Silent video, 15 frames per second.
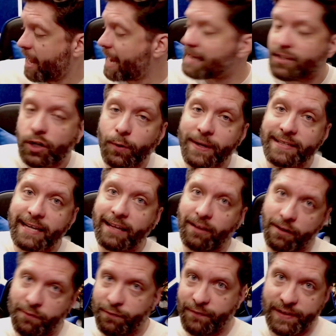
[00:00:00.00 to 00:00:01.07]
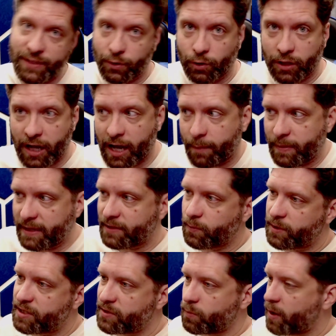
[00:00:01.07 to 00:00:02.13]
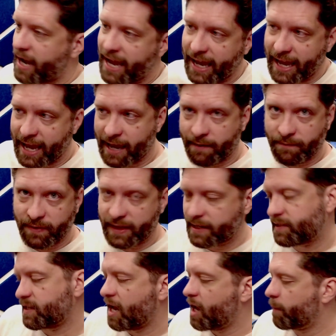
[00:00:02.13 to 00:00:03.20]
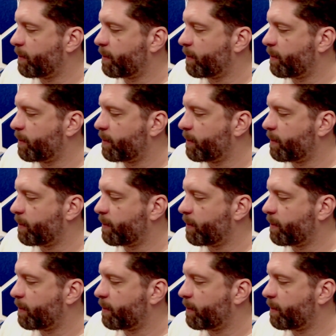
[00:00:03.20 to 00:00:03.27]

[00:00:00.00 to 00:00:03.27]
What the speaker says: As always, I love physical copies, which is why I have this,